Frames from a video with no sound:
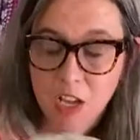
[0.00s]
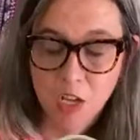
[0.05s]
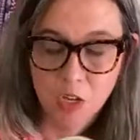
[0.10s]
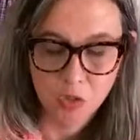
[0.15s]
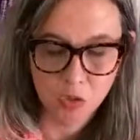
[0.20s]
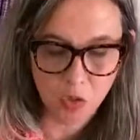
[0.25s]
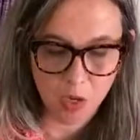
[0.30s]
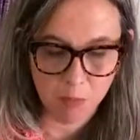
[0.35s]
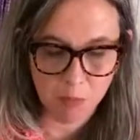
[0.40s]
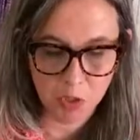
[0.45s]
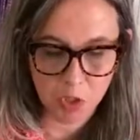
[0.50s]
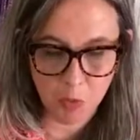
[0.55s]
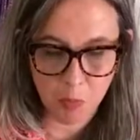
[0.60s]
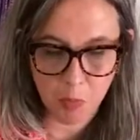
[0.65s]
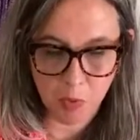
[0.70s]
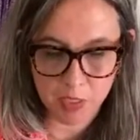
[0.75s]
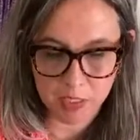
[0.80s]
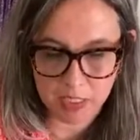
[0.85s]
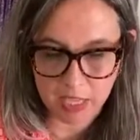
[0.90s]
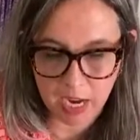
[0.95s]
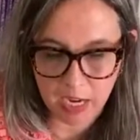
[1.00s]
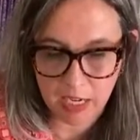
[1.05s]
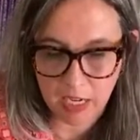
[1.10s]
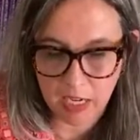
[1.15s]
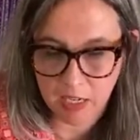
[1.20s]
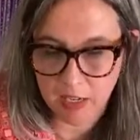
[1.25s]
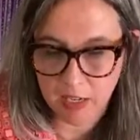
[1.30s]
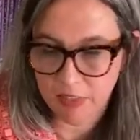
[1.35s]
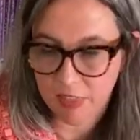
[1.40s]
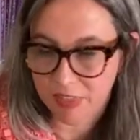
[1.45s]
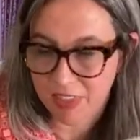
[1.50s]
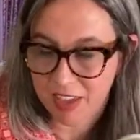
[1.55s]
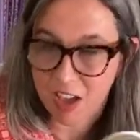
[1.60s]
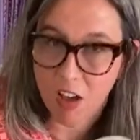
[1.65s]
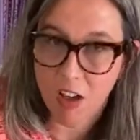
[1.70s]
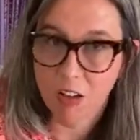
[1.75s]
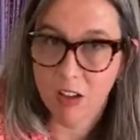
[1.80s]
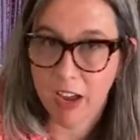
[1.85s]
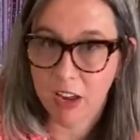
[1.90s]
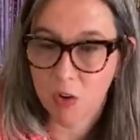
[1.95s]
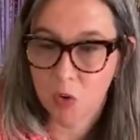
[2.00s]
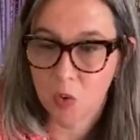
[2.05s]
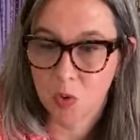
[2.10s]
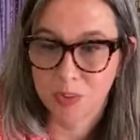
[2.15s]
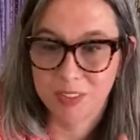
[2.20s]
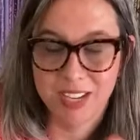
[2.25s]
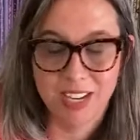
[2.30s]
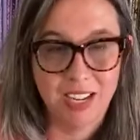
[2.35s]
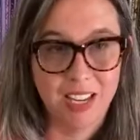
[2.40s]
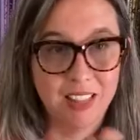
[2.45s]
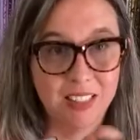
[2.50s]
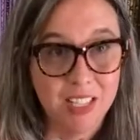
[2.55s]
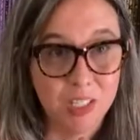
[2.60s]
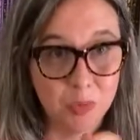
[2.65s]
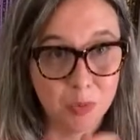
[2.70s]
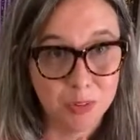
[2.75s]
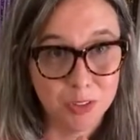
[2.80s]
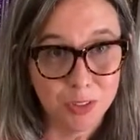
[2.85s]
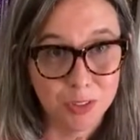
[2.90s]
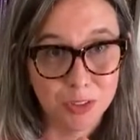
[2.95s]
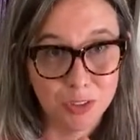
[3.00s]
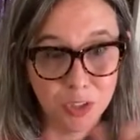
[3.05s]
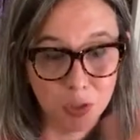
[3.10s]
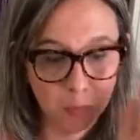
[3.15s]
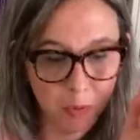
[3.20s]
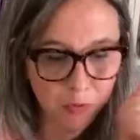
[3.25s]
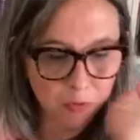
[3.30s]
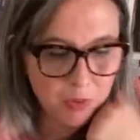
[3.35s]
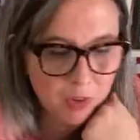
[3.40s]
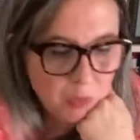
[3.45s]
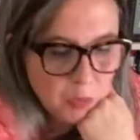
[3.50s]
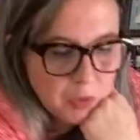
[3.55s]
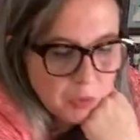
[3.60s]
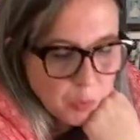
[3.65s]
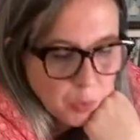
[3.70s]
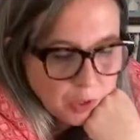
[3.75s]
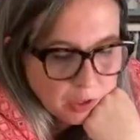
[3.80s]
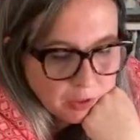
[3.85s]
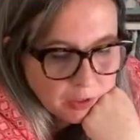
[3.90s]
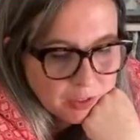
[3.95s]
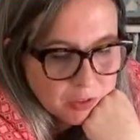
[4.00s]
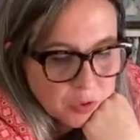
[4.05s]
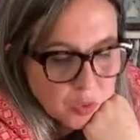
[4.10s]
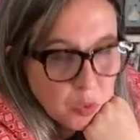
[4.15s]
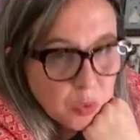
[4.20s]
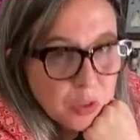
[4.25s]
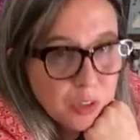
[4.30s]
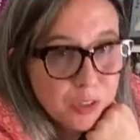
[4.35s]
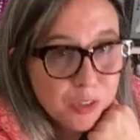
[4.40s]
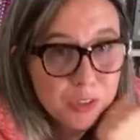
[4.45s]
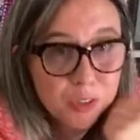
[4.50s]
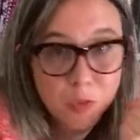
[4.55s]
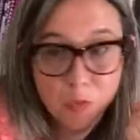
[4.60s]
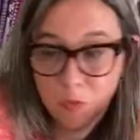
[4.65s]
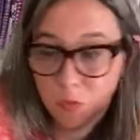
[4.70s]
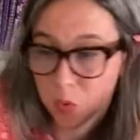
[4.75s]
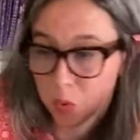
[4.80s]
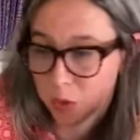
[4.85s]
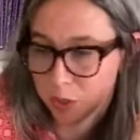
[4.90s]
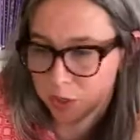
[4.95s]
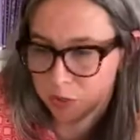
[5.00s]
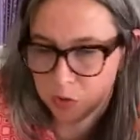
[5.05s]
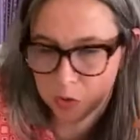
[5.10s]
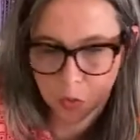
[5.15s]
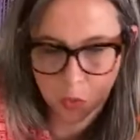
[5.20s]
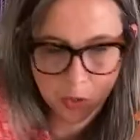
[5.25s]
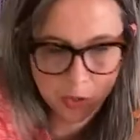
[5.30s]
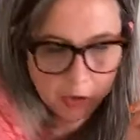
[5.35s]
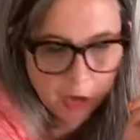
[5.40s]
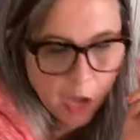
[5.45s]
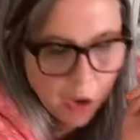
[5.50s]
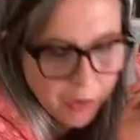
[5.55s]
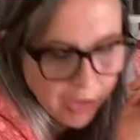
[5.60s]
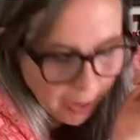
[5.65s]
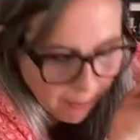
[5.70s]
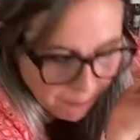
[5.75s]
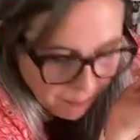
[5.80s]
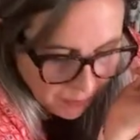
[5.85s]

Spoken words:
So I'm super excited that they all kind of coordinate, and these would look super fun with Prairie Schoolers for sure. Okay.